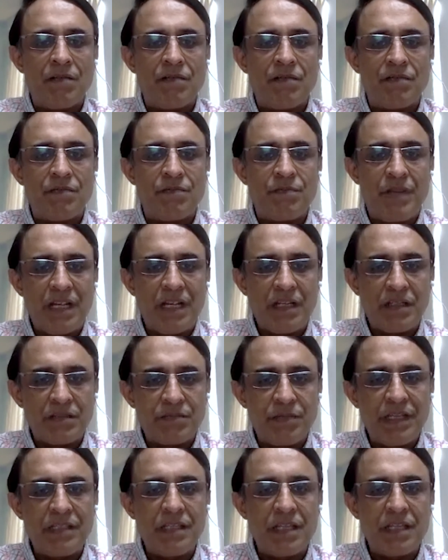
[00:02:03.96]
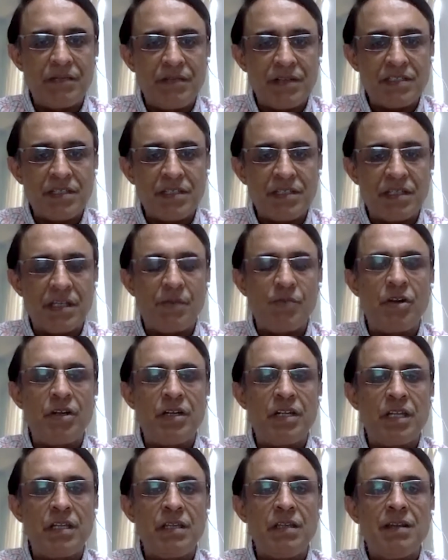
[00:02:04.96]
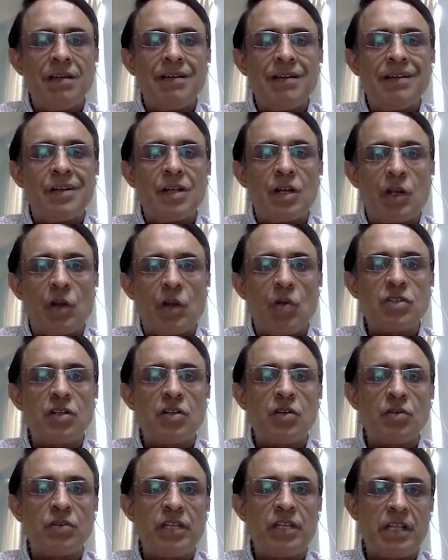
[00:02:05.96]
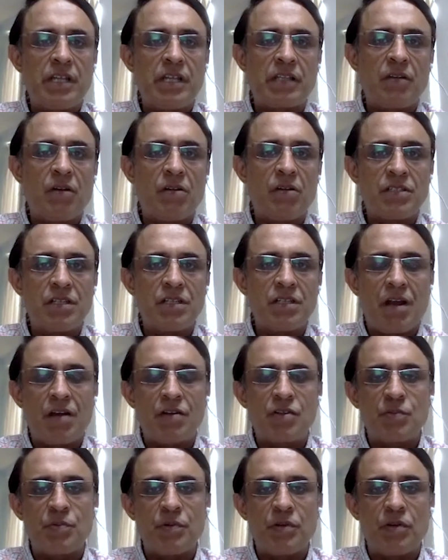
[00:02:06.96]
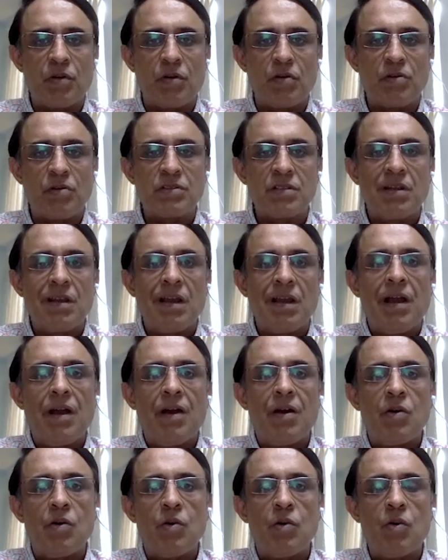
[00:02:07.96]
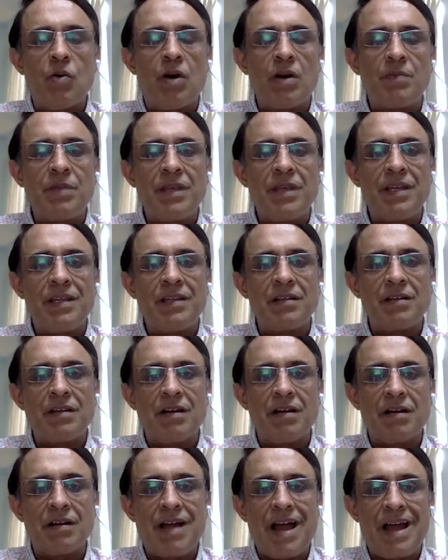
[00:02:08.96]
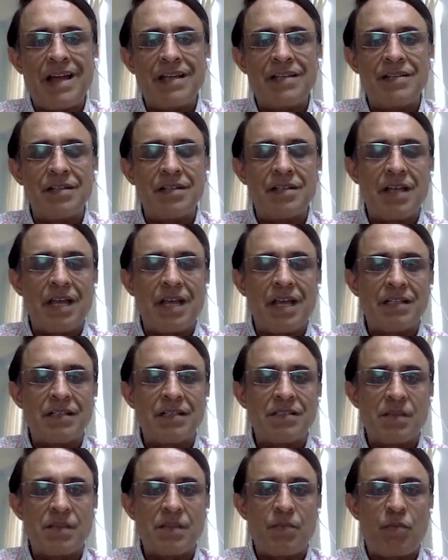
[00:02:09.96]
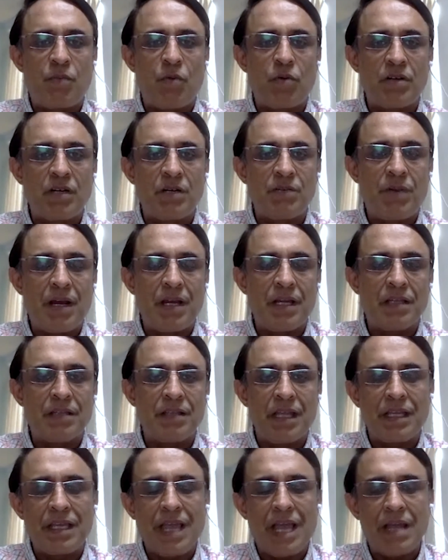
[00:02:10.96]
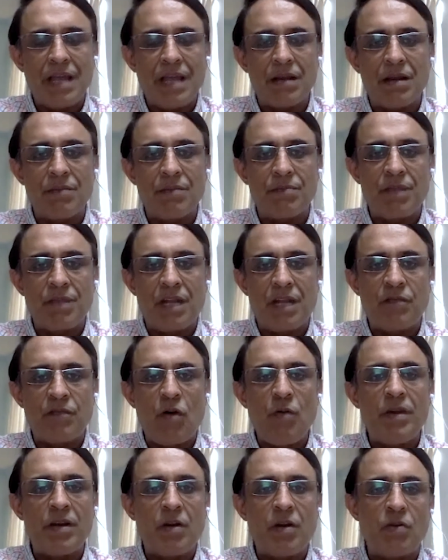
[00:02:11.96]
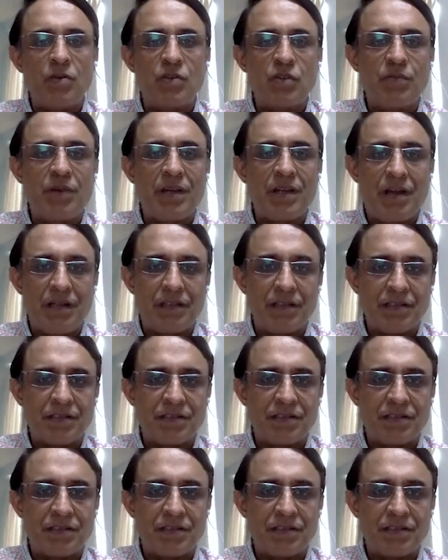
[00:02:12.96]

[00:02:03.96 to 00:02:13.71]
Bring the investor community closer to the technology entrepreneurs who are being guided and supported by ThinkAg platform and also by others.